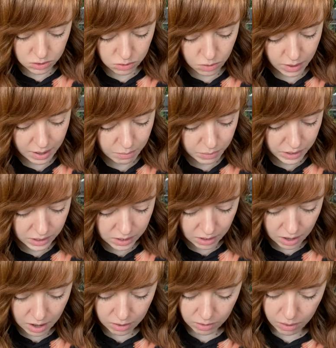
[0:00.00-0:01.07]
You go ahead and pick
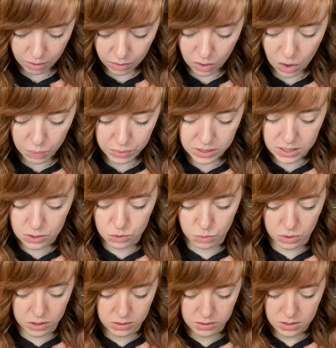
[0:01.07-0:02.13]
here. I'll, I'll open each
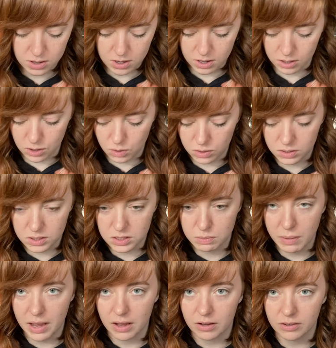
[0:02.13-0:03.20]
one. You can
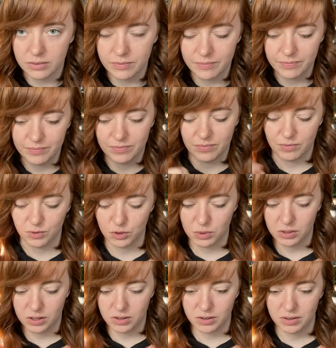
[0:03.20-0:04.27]
smell. We'll do
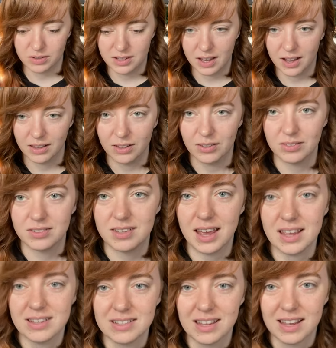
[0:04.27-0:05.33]
a little, a little taste